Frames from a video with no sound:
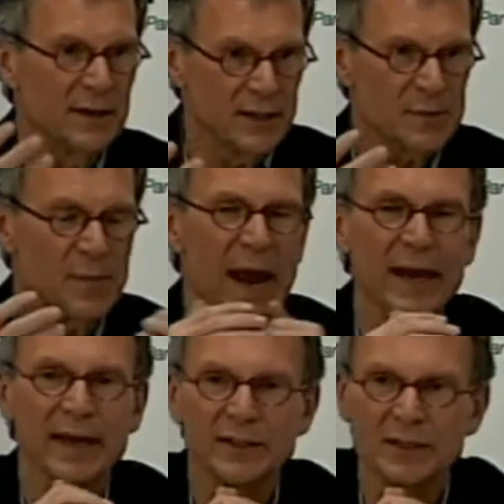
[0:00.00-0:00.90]

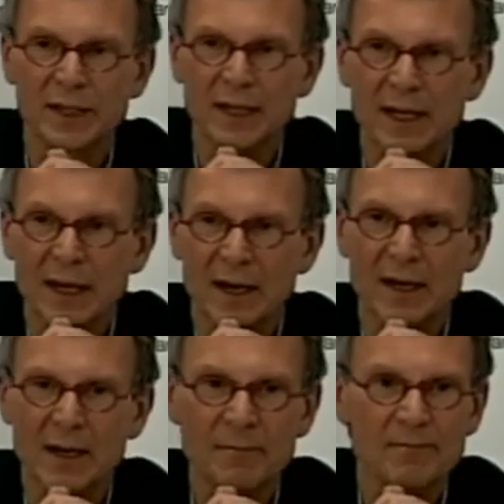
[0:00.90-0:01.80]
package,
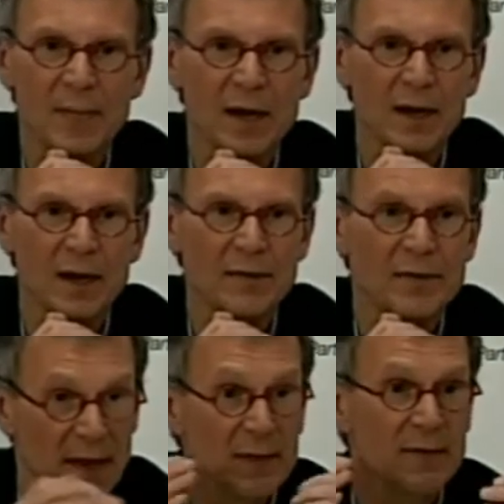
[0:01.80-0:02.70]

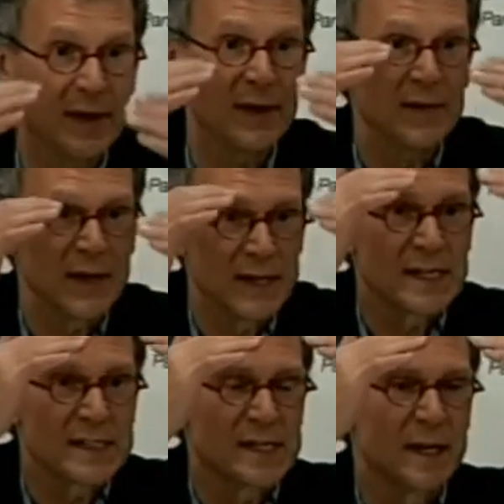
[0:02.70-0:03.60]
then as I
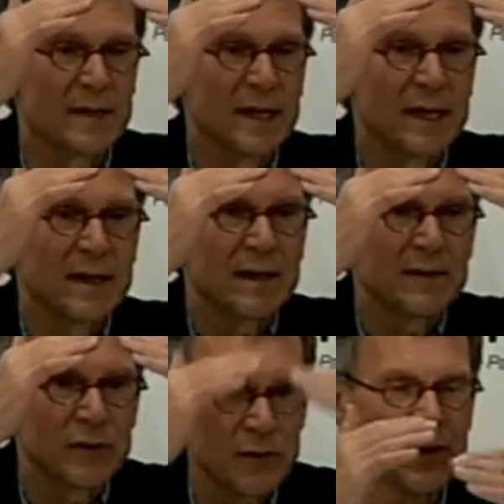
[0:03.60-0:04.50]
said,
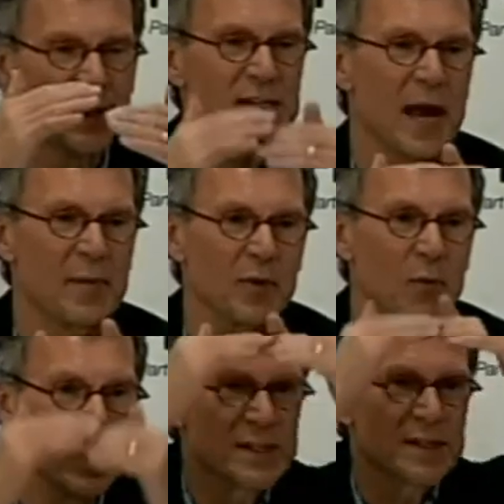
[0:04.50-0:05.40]
two things happen.
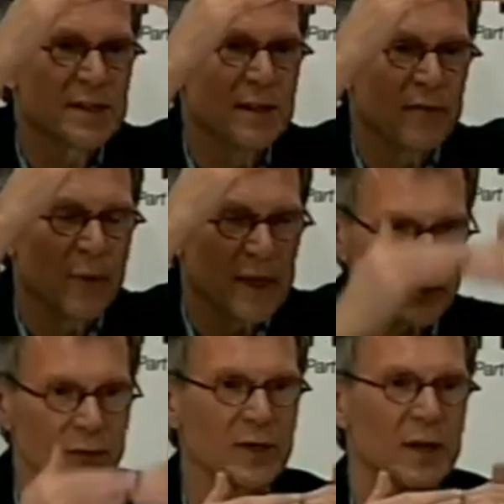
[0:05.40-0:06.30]
Once the
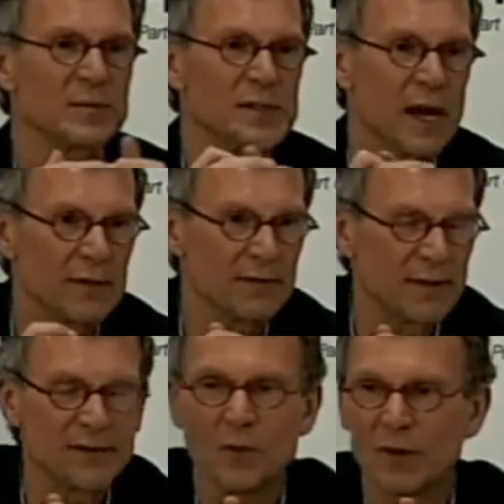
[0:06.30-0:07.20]
threshold comes down to
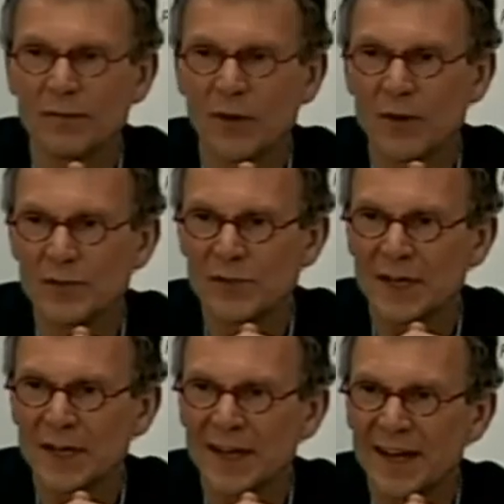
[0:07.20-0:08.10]
51 votes,
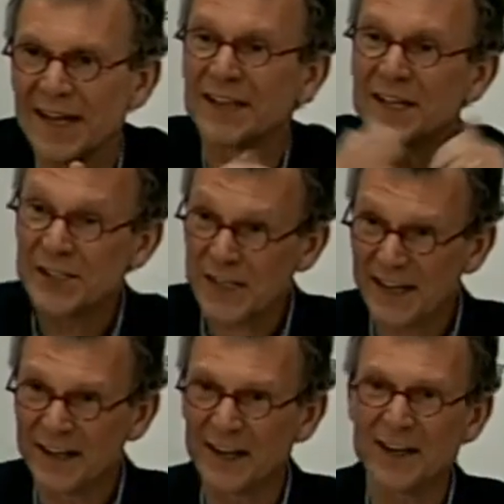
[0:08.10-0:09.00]
and then secondly,